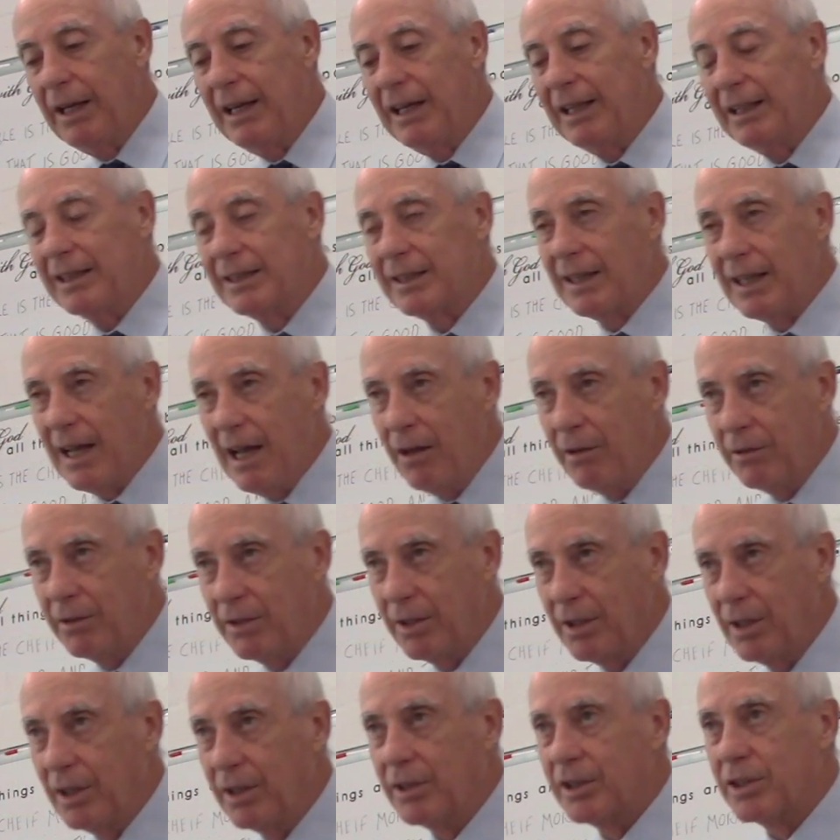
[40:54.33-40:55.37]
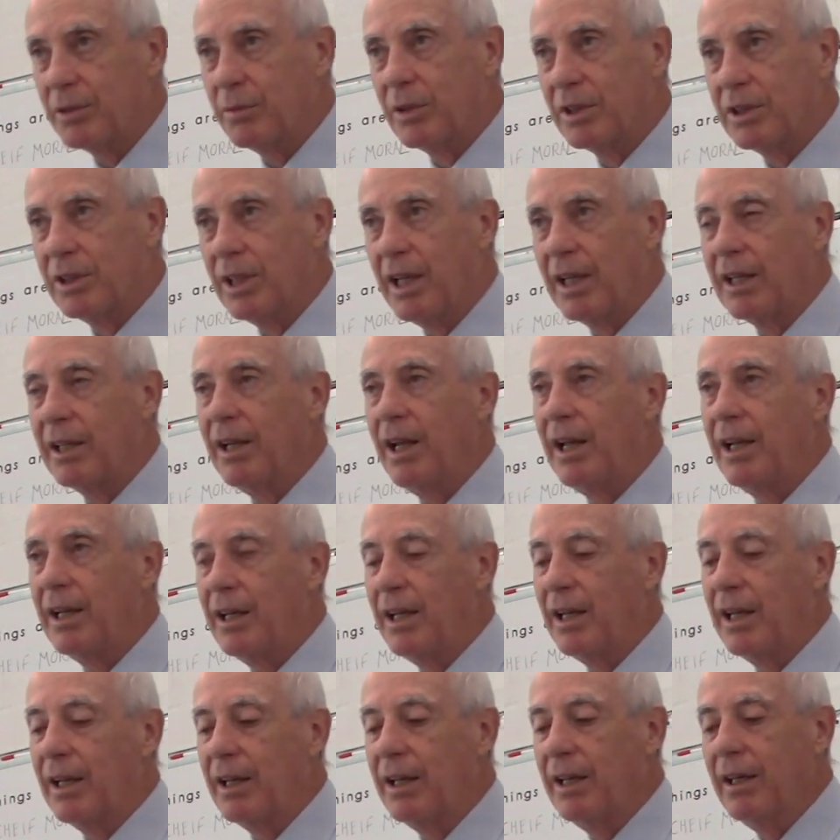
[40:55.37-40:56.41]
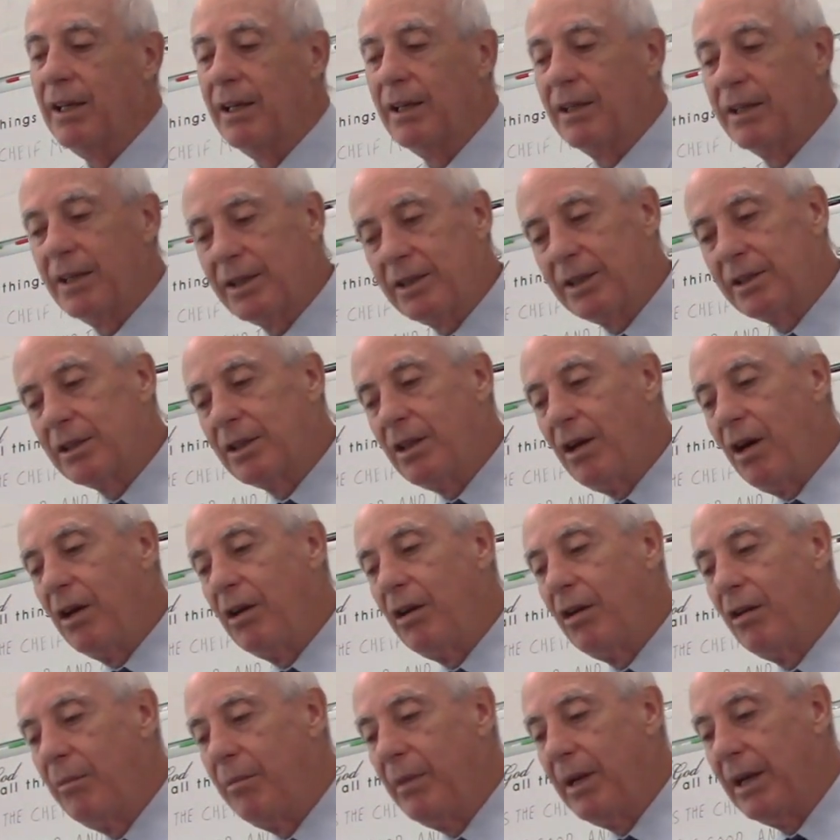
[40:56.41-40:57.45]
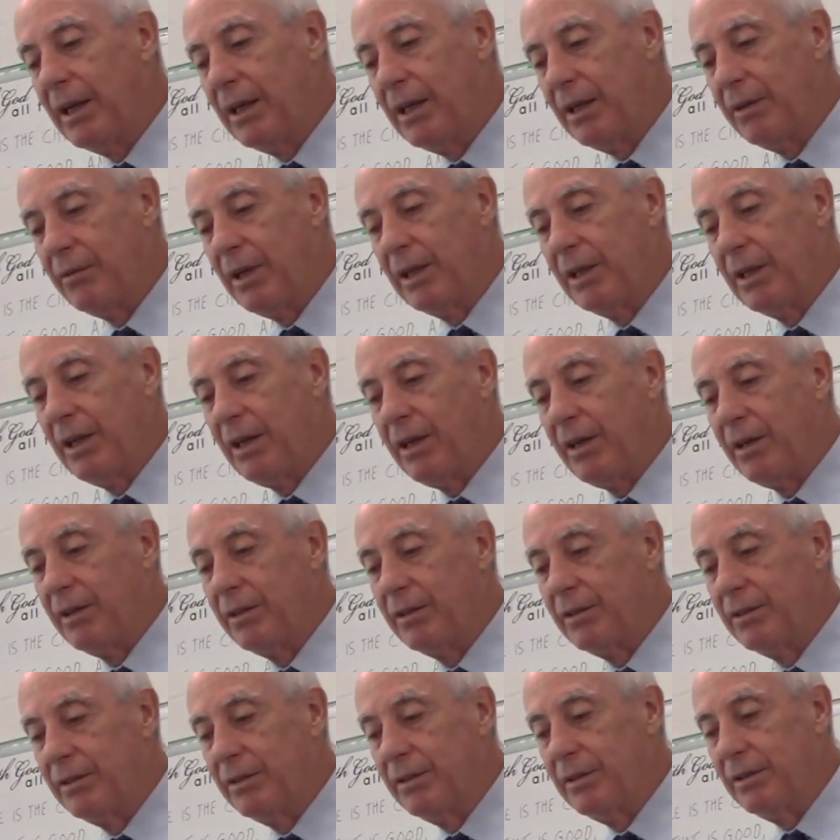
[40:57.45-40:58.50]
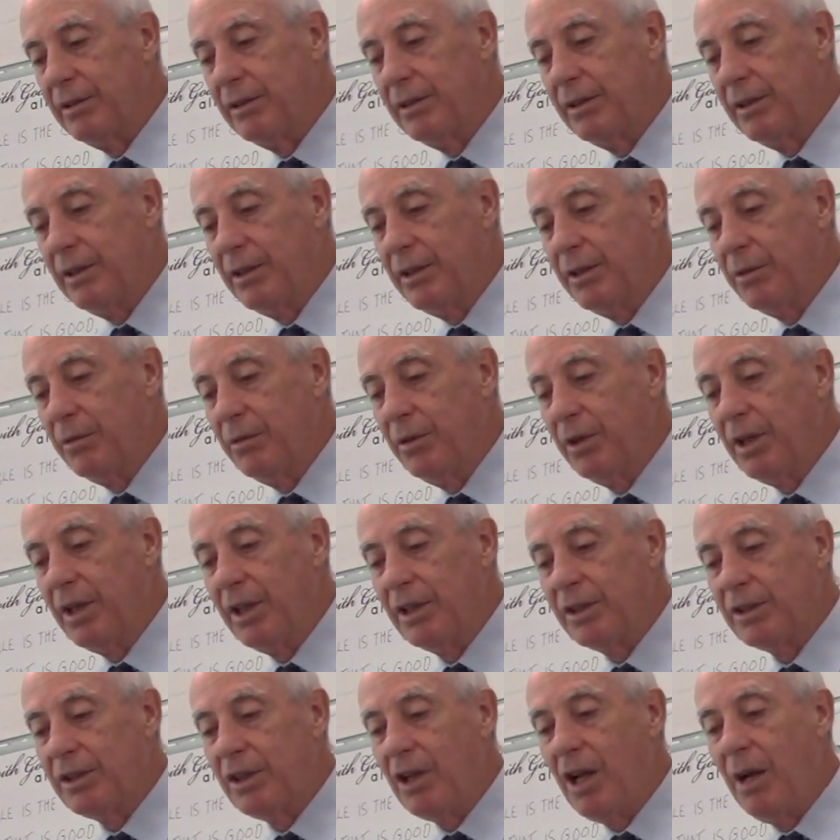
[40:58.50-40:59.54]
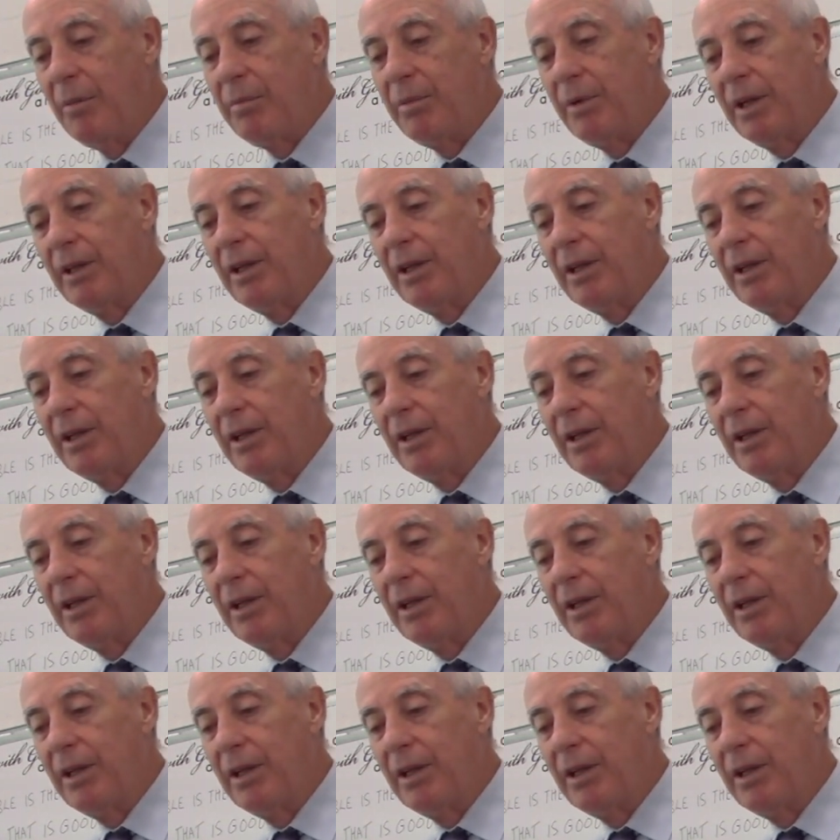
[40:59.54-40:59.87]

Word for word: His countenance was like lightning. This is God Almighty right there. We're going to stop right